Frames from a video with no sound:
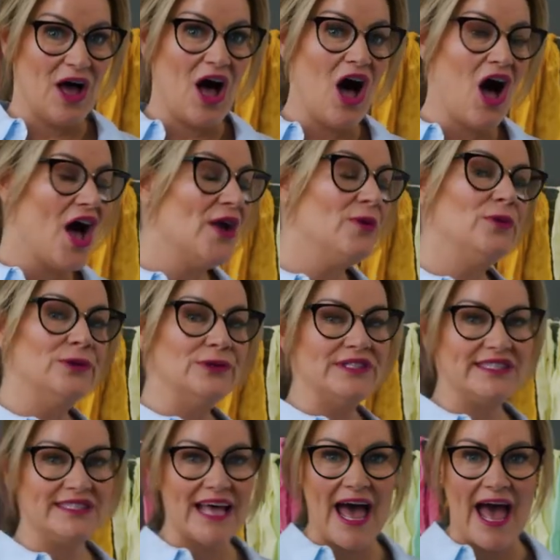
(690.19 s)
I will
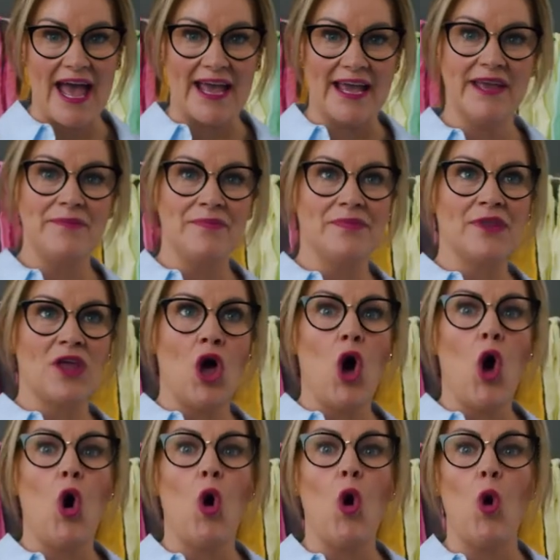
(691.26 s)
say
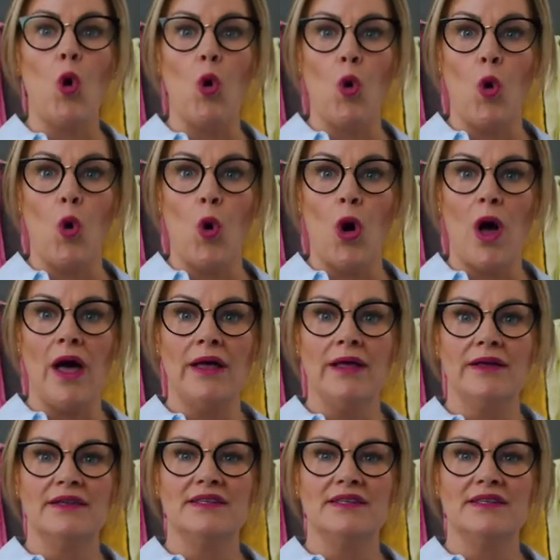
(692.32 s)
or